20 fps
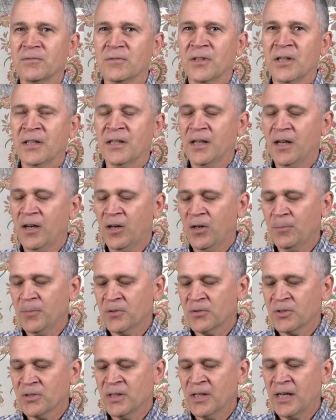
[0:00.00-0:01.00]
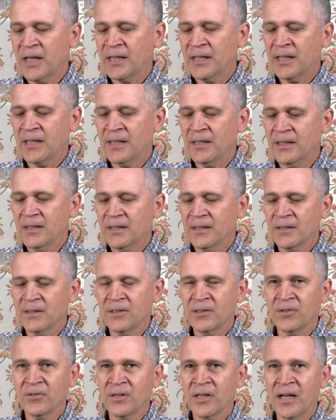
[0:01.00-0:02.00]
an almost 90
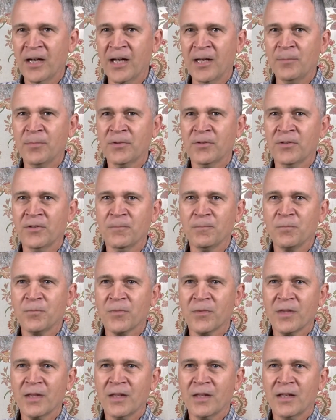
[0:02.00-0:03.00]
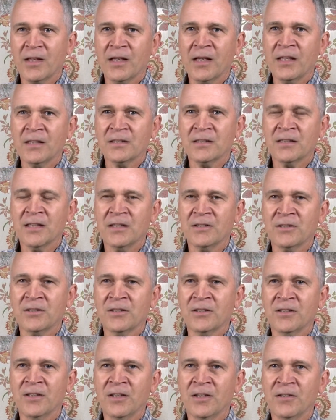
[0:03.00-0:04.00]
degree
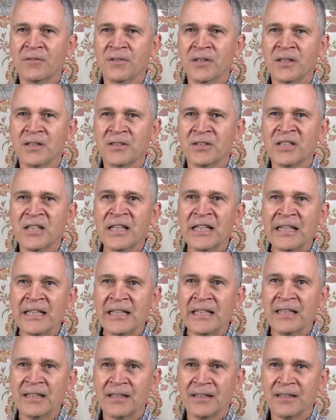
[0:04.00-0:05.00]
hyperextension of his knee.